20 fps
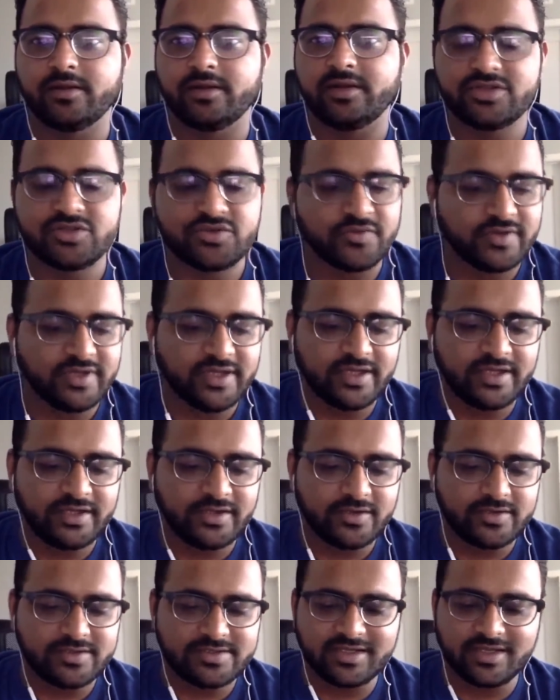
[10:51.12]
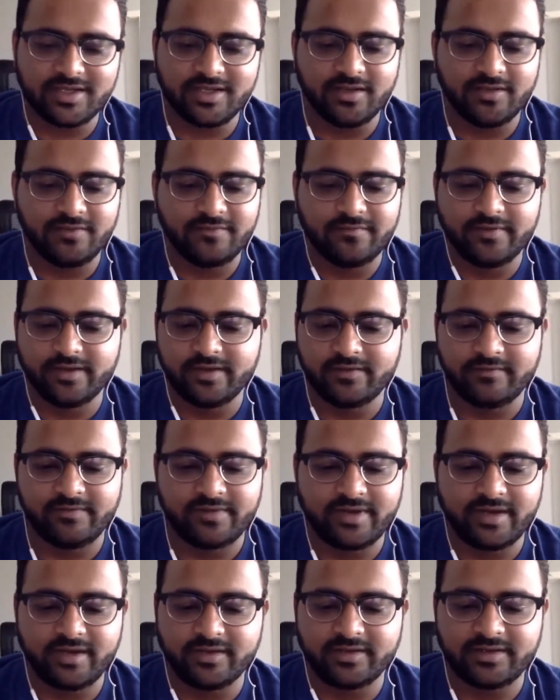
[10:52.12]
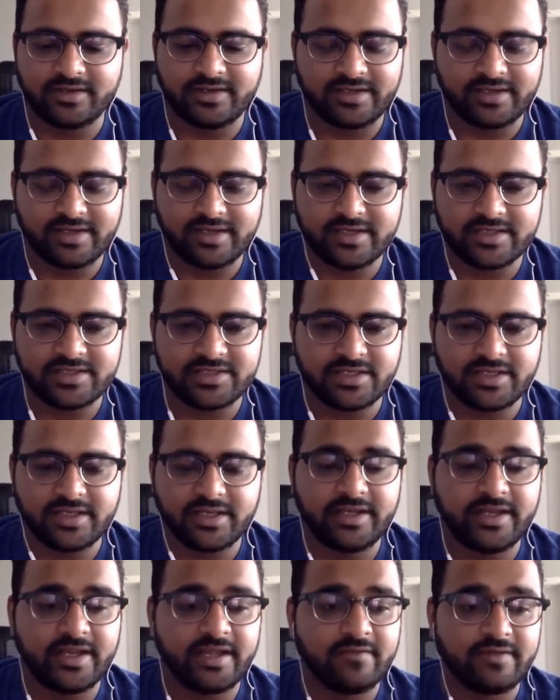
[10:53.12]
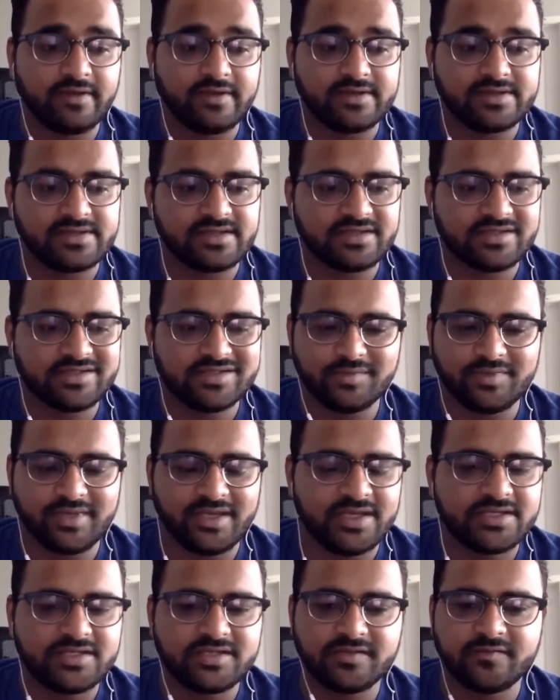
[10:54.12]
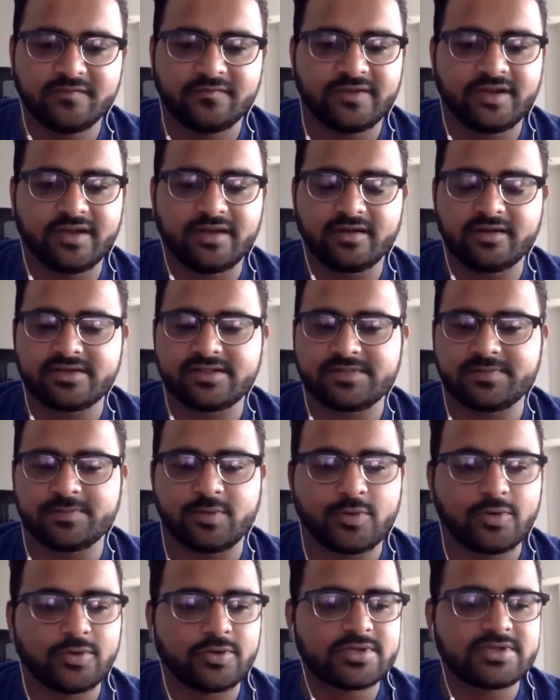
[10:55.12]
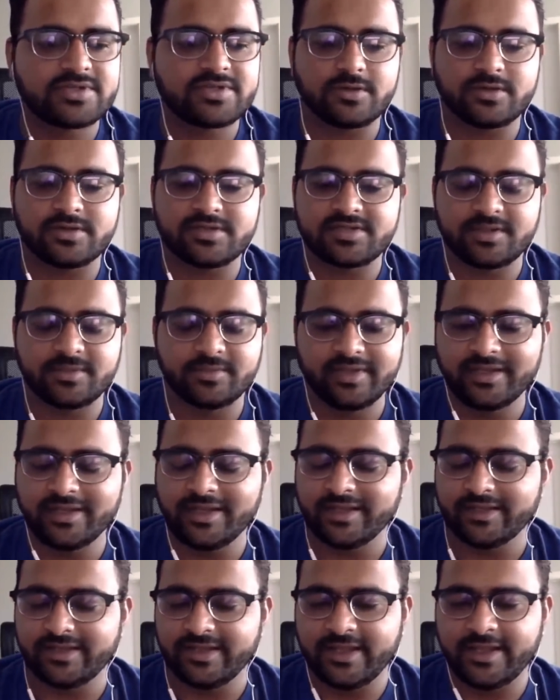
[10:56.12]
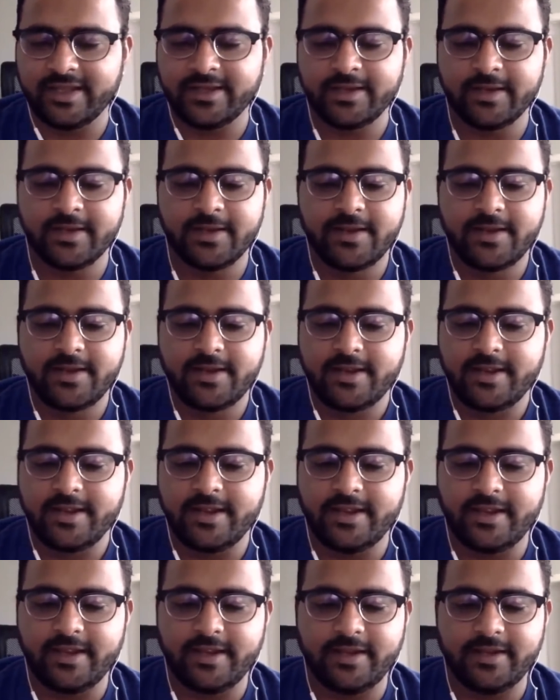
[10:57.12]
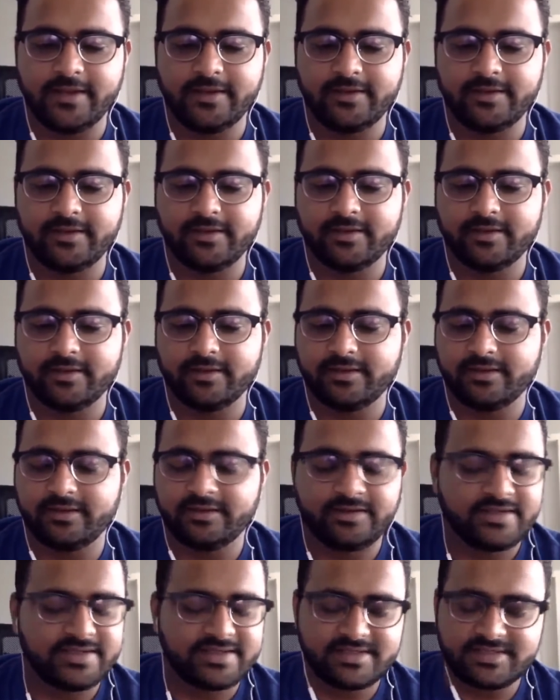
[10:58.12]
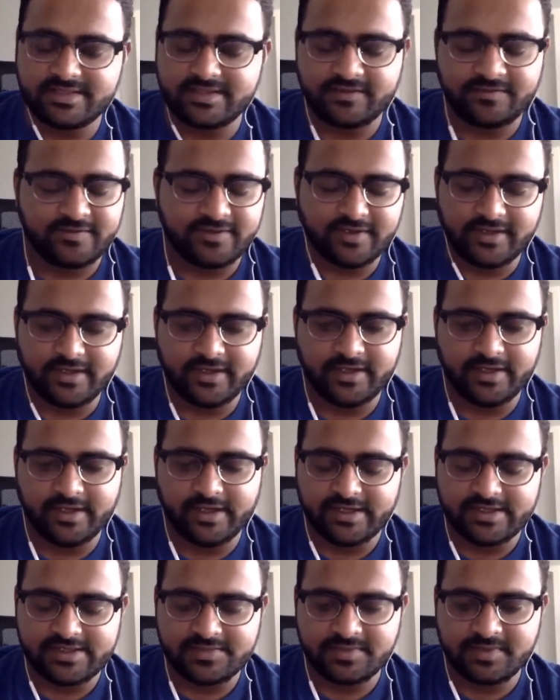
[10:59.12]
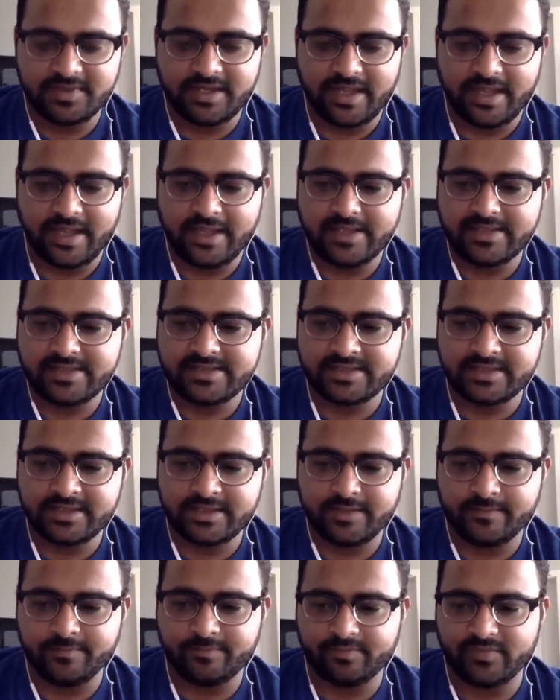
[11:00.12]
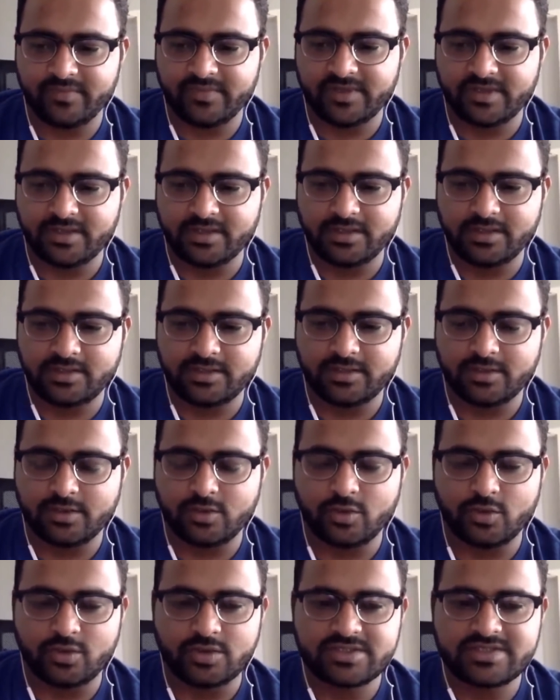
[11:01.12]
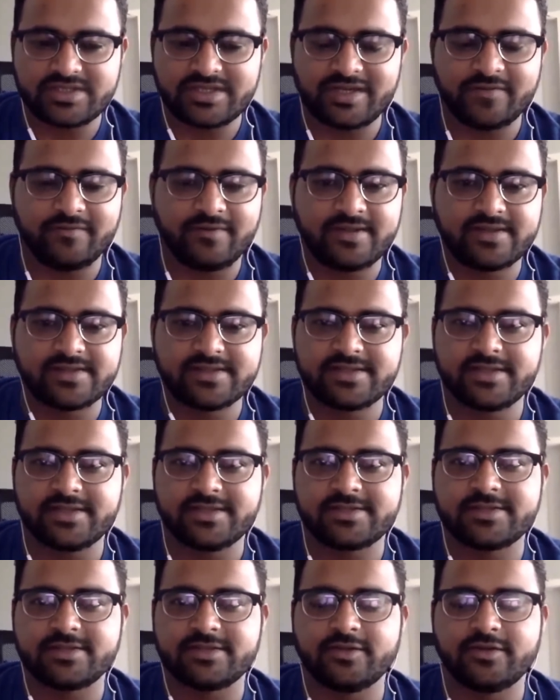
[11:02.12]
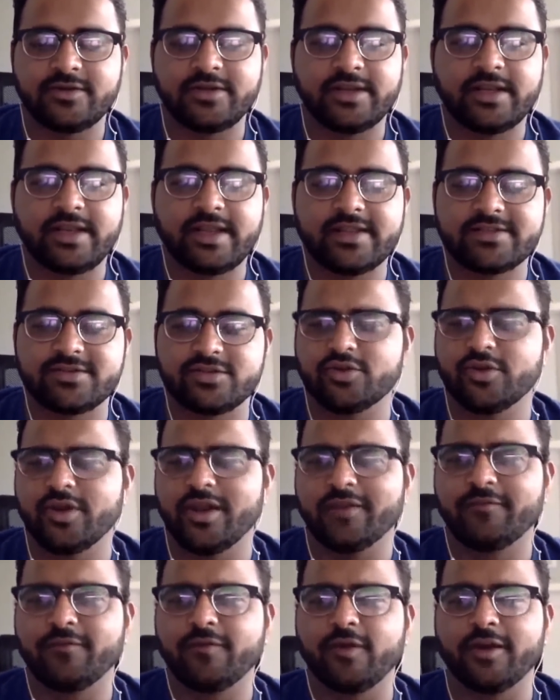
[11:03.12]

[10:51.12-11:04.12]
rejuvenate yourself? Where are the recreational area? Where is the gymnasium? Where are sports or something like that? And these different areas. But as the course advances, you realize you have